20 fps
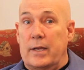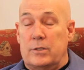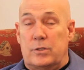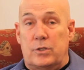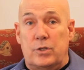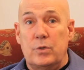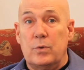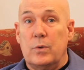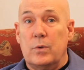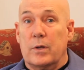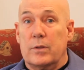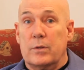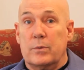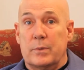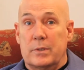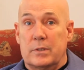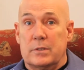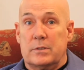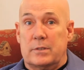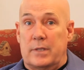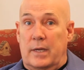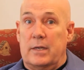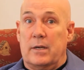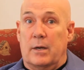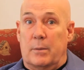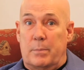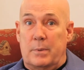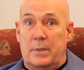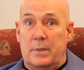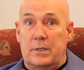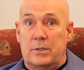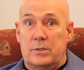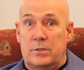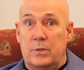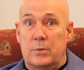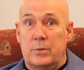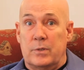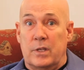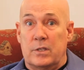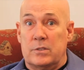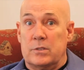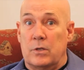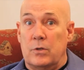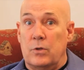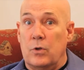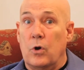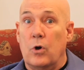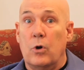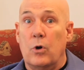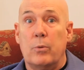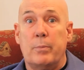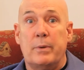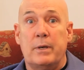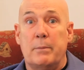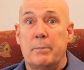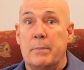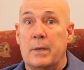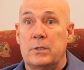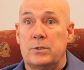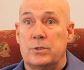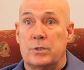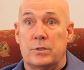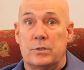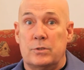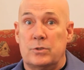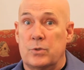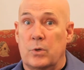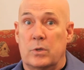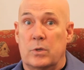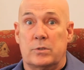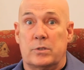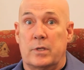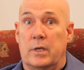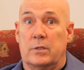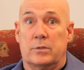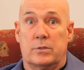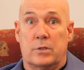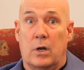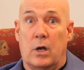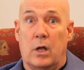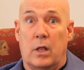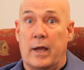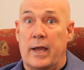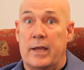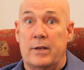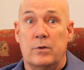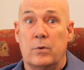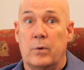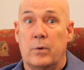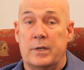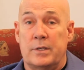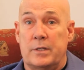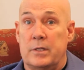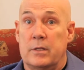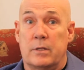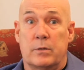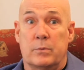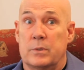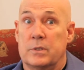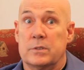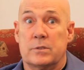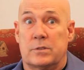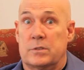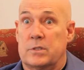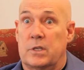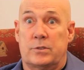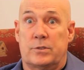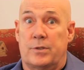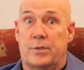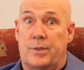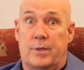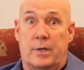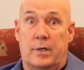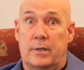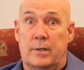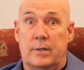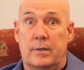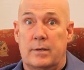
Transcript: had 2 other real estate companies doing this, and nobody mentioned short sales at all. I had no idea there was such a thing.